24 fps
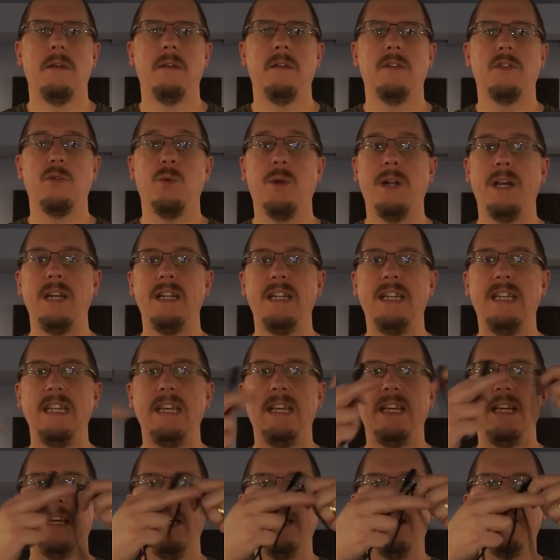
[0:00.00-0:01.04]
So what I
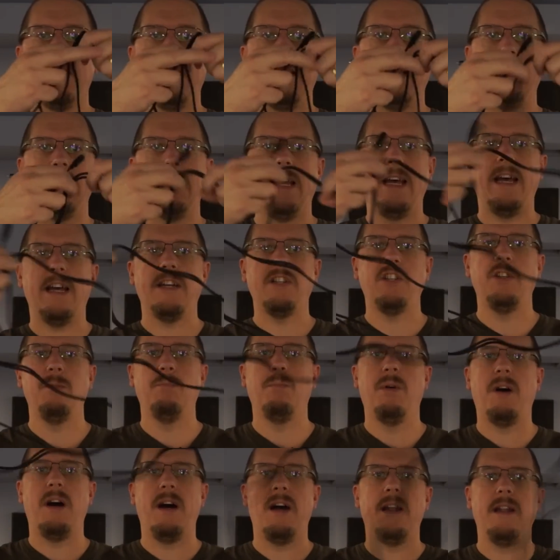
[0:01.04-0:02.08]
did is I actually
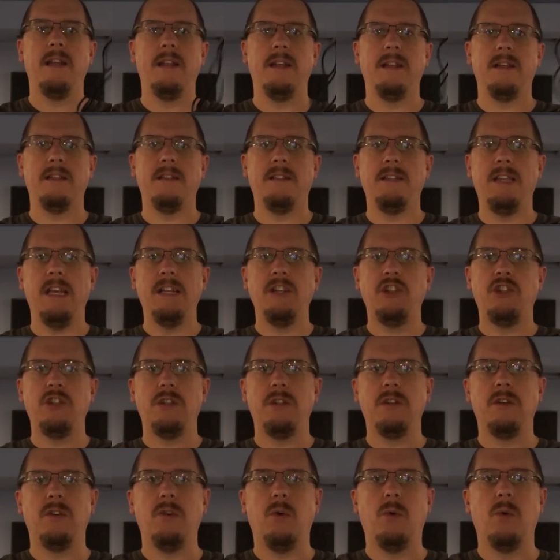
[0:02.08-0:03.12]
bought an
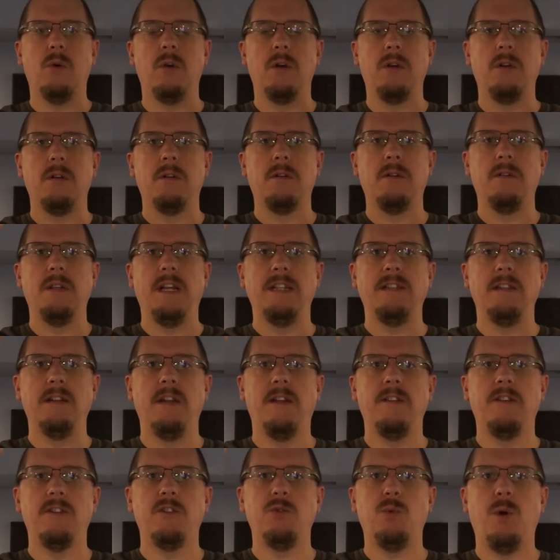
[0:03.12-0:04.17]
extension cord that's
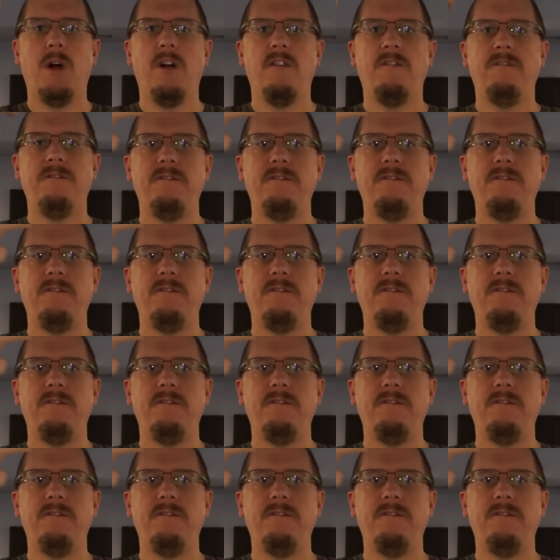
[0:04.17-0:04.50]
another 12